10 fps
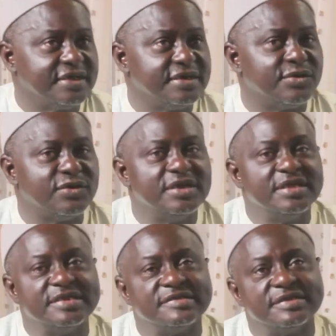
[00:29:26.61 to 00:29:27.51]
The only
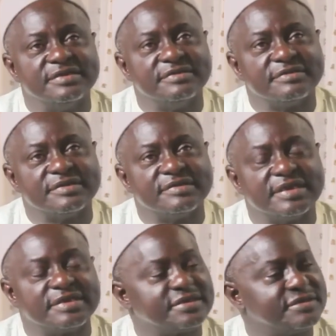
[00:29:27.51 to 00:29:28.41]
reason is
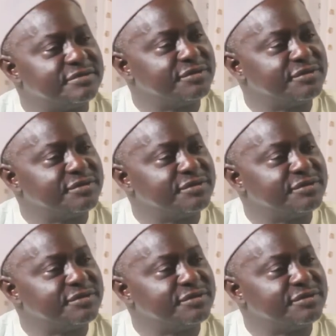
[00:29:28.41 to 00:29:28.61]
that